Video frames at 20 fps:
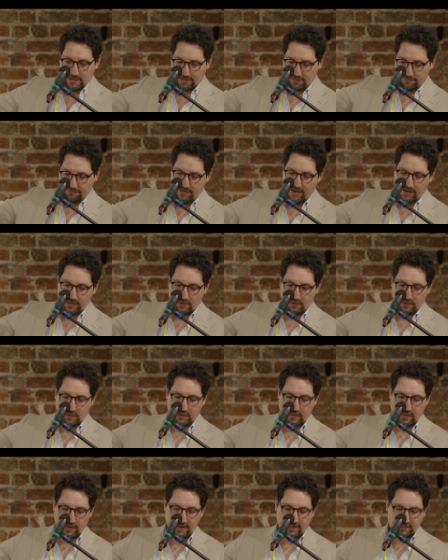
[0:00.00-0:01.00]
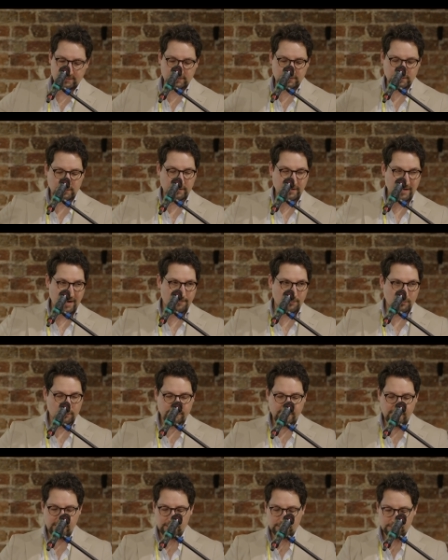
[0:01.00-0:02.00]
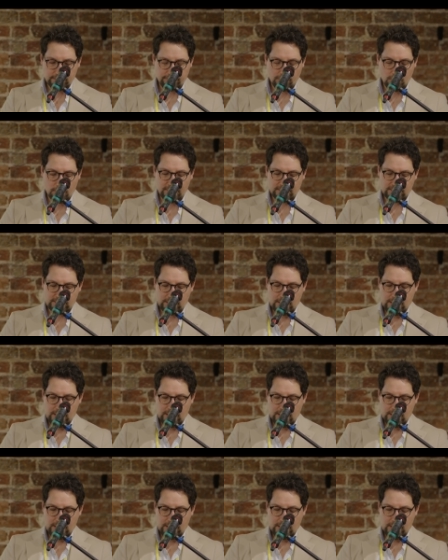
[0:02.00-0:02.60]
the file you're looking at is in YAML file format.